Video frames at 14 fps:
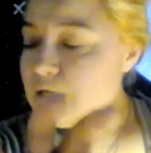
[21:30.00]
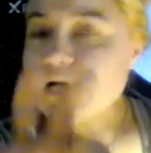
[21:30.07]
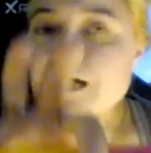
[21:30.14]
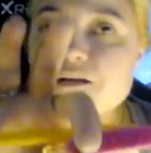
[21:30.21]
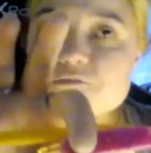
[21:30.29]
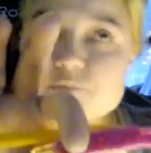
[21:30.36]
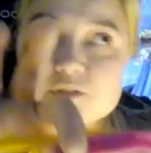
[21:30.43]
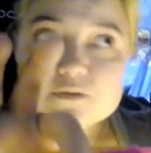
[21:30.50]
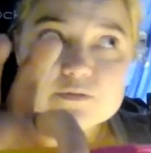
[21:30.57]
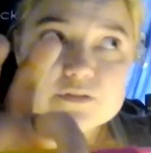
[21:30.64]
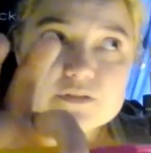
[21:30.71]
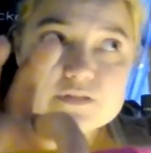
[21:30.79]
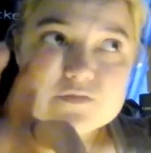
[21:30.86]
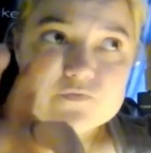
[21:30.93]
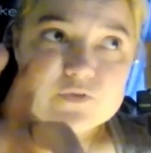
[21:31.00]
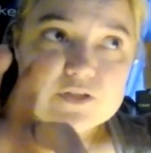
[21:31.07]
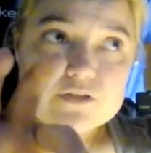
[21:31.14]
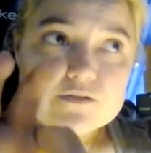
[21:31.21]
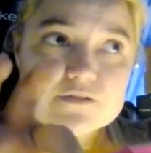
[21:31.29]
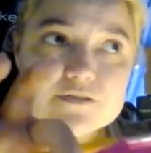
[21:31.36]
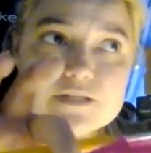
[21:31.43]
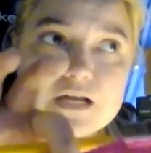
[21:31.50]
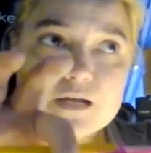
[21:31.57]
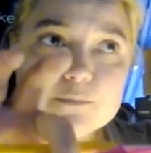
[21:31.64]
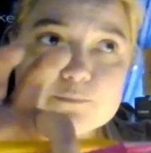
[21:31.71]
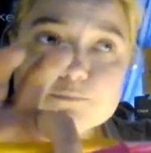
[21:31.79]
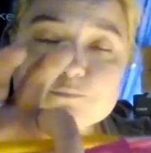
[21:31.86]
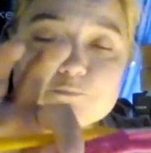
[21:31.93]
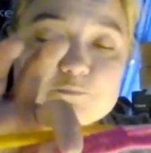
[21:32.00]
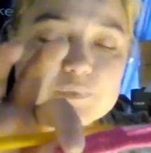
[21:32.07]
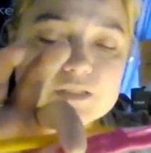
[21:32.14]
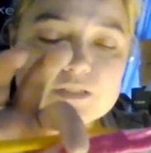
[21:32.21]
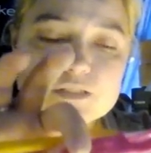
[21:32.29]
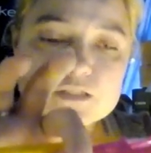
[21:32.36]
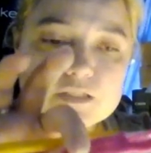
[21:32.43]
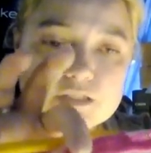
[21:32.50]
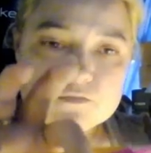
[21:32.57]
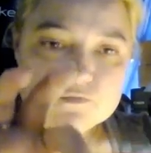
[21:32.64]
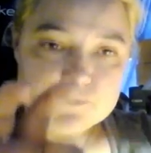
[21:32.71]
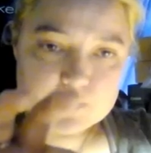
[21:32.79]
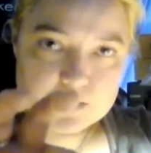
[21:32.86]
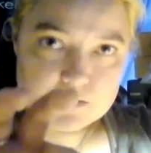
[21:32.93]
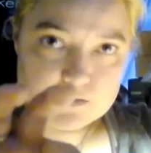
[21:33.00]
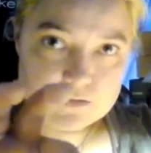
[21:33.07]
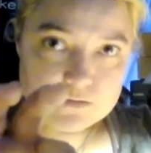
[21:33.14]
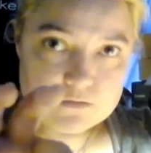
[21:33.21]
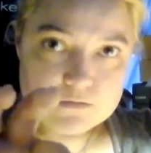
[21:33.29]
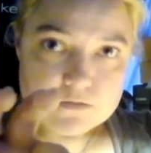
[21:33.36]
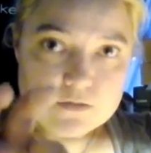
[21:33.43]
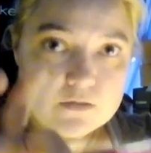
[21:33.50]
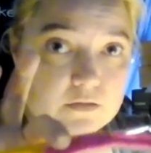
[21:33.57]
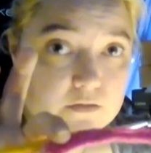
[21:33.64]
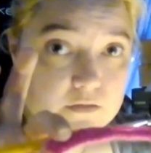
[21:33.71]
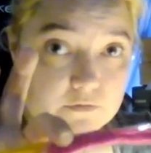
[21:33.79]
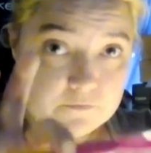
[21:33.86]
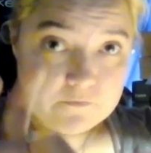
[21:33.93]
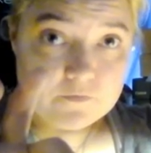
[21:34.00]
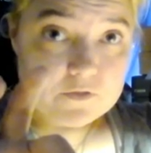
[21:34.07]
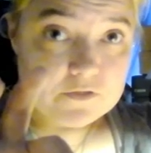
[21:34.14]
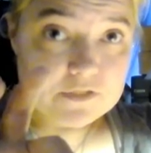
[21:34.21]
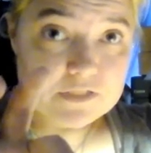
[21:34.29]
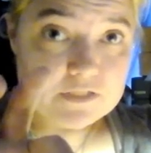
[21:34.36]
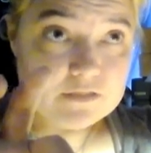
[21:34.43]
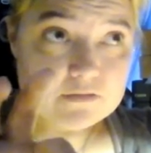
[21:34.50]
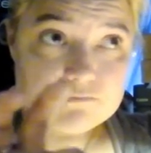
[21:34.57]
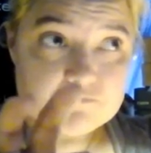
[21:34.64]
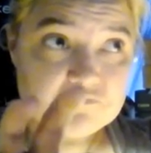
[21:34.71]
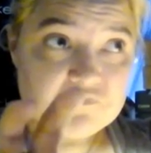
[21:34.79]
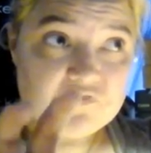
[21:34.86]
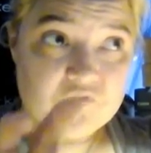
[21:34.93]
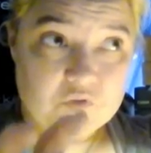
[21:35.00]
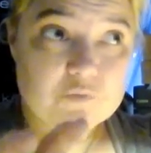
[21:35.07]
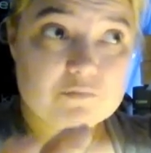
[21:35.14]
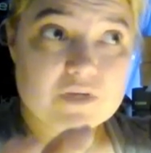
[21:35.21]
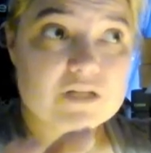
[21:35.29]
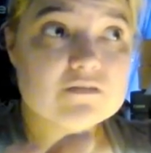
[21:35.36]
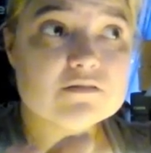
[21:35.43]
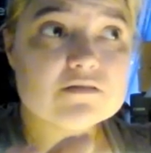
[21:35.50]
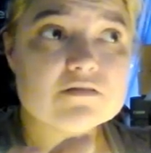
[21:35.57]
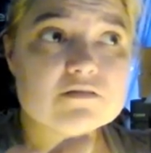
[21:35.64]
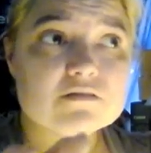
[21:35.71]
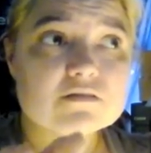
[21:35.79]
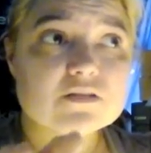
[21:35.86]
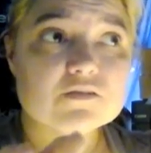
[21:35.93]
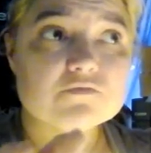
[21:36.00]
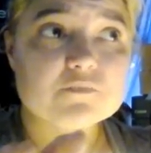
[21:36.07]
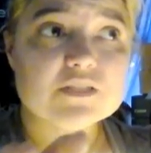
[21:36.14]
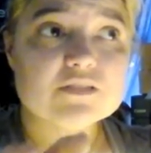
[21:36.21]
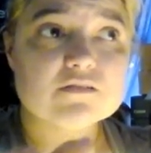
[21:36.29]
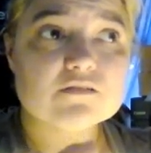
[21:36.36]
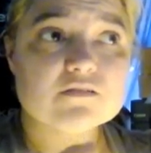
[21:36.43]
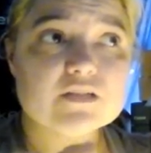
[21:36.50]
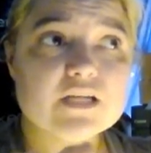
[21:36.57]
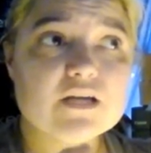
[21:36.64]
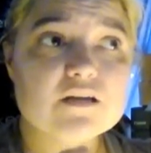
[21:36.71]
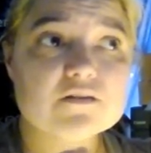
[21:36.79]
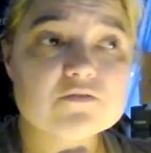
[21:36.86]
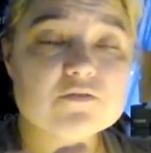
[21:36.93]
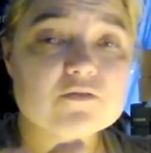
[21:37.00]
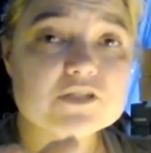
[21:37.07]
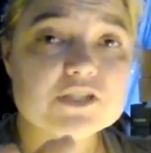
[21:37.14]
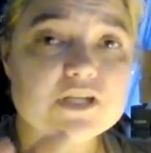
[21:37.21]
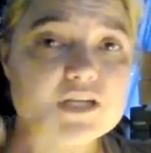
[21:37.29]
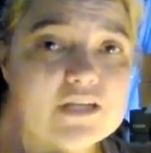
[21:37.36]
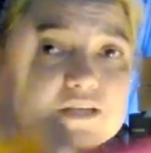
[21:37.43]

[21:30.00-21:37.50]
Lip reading: I've been doing this for years. Believe me, the first few months of me learning how to crochet,